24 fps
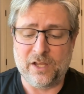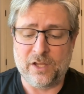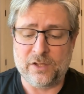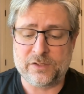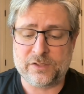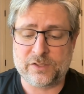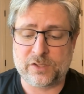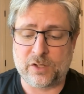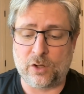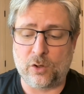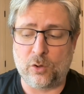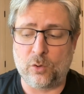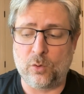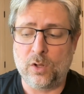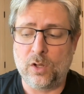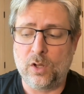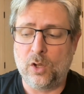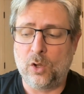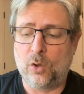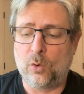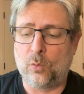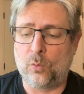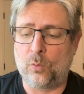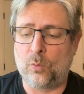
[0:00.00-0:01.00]
So
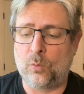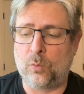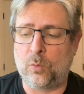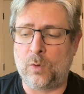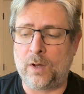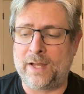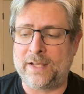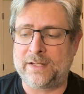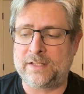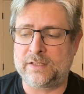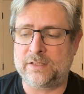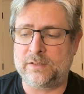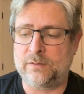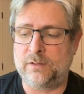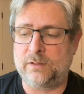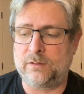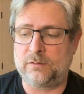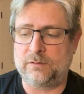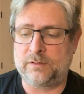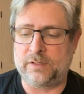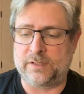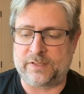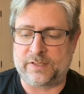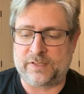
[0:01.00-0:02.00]
what
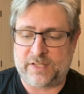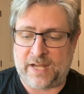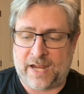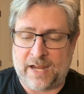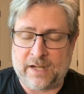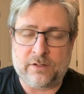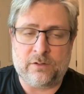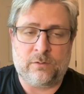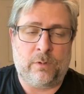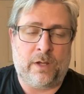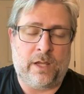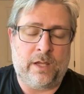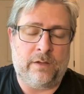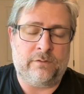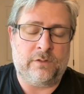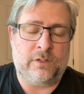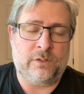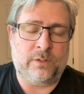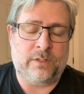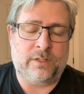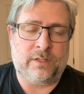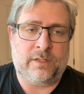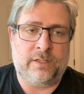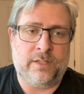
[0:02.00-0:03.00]
the standard way of
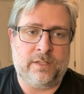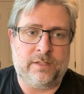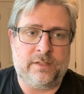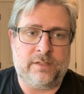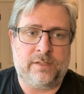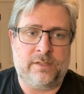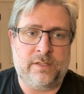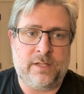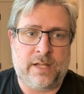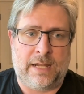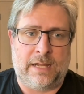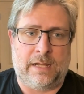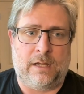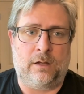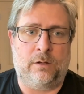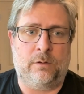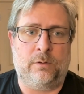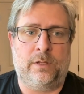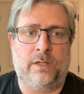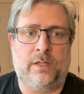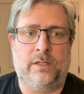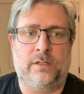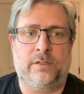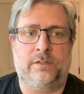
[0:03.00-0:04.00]
doing things
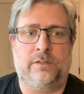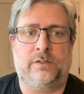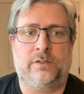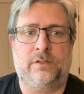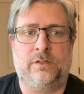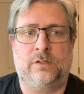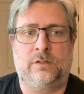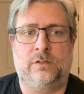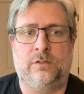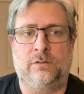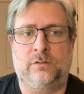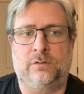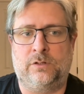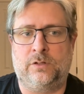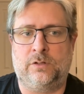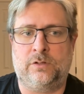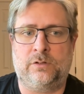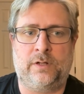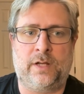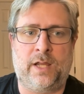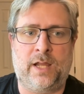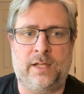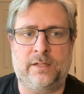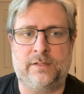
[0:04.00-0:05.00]
now is to
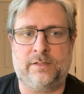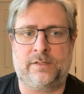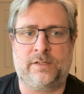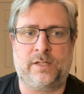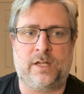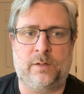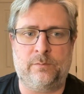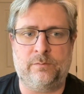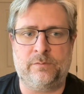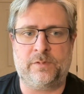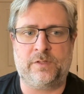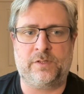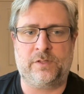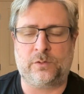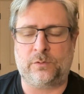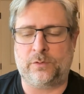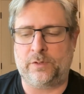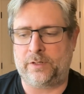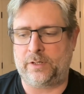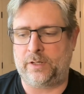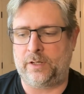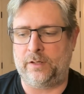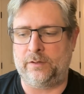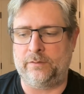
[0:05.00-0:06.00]
create some
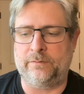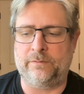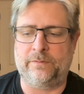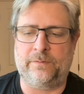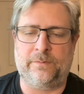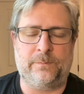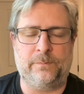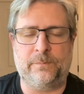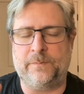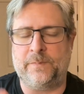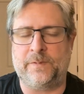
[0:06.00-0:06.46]
sort of